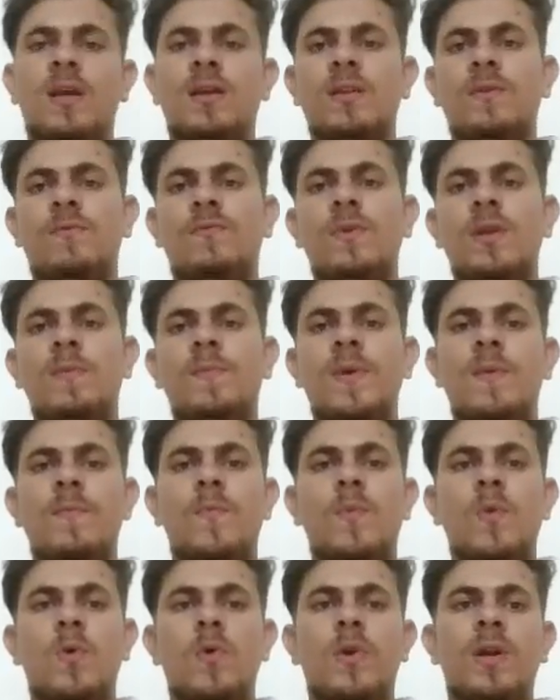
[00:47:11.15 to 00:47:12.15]
The film
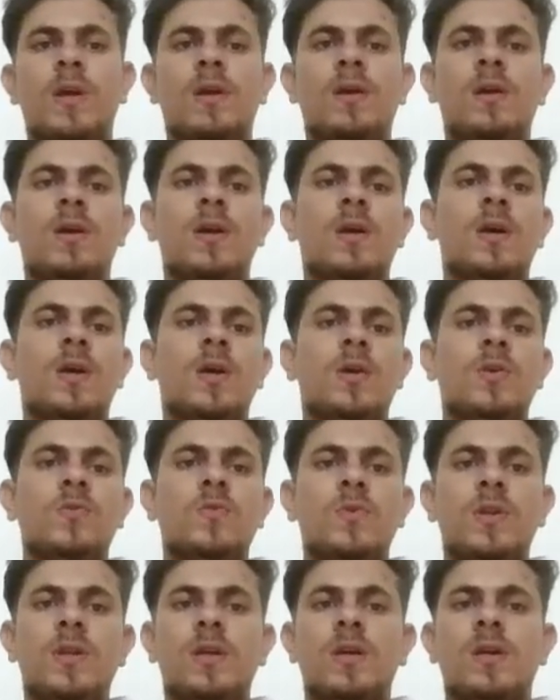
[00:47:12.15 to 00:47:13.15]
employed a
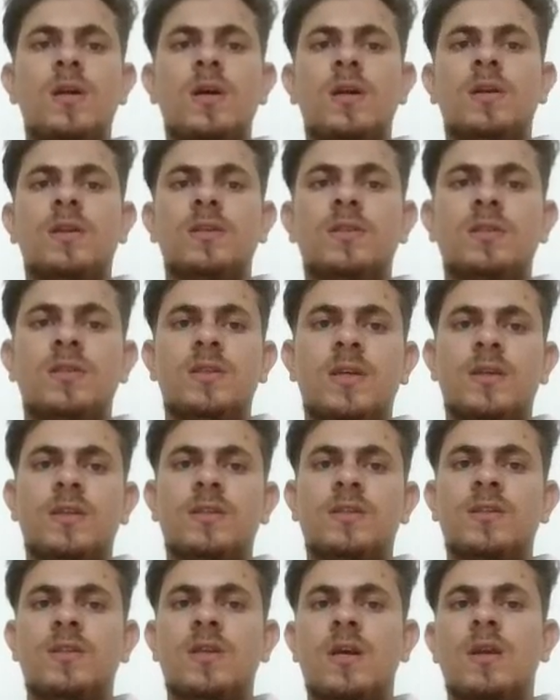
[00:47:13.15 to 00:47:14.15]
unique artistic
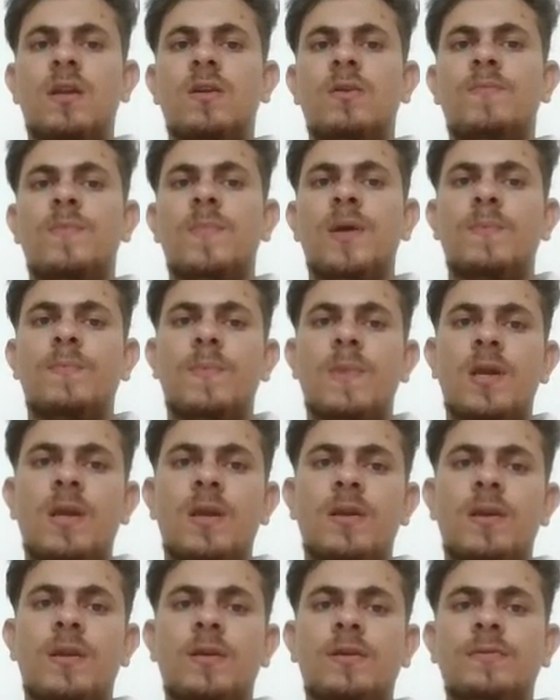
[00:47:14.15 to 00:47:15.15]
style by
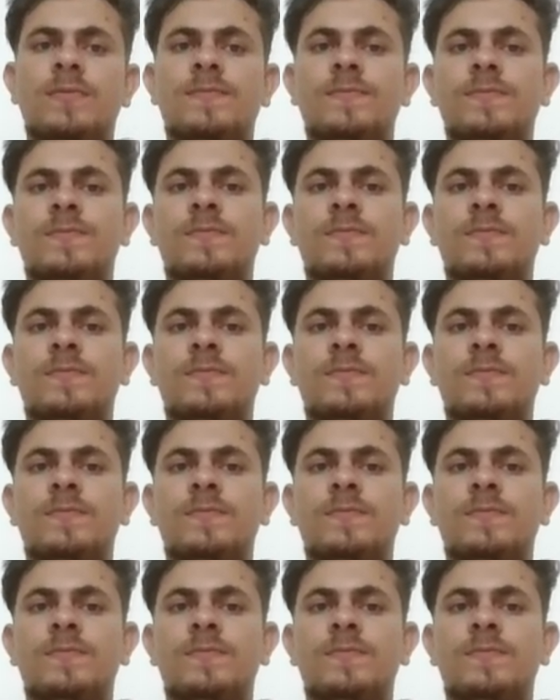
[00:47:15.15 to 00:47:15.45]
blending